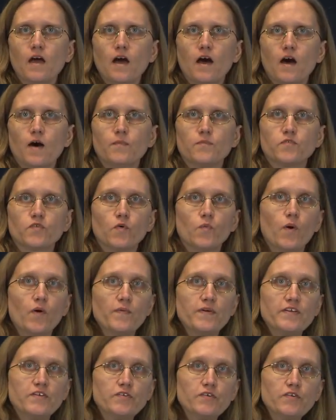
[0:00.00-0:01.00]
Um, so what
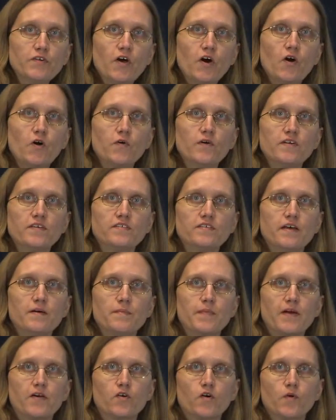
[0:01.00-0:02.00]
we do know is that
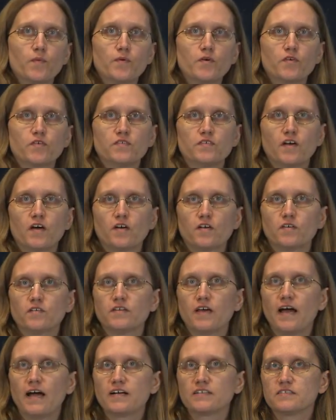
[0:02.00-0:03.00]
microbial cells
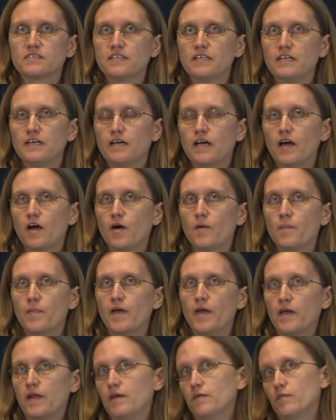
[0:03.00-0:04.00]
actually um,
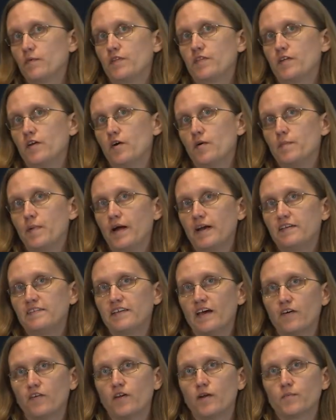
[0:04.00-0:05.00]
in, within our bodies
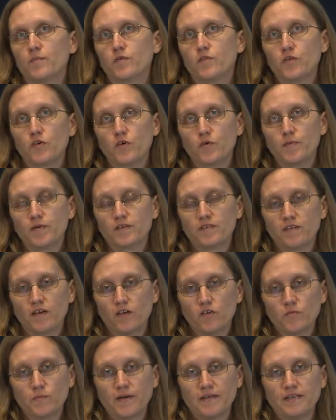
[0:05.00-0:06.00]
outnumber the human
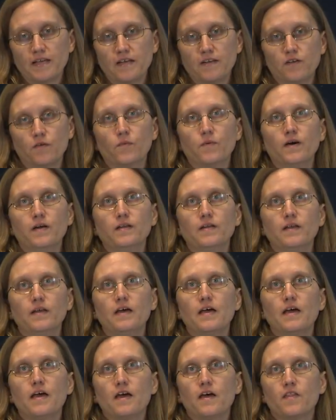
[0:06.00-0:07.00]
cells by 10 to 1.
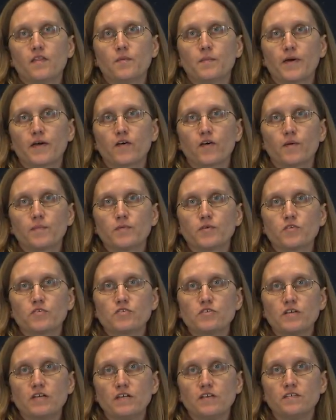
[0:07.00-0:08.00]
The microbial
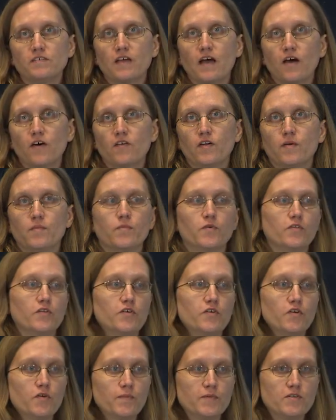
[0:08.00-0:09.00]
genes outnumber the
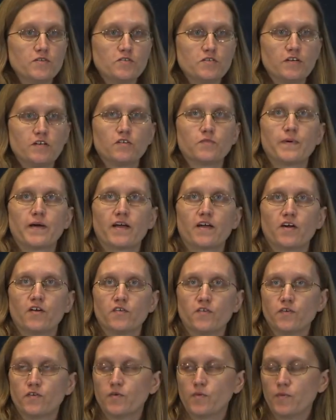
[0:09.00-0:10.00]
human genes by
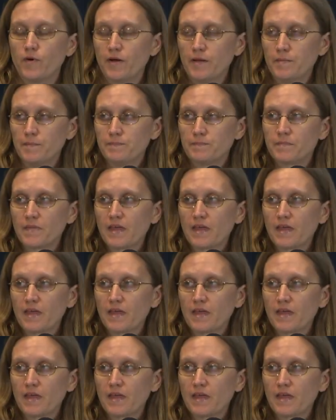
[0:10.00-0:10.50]
100 to 1.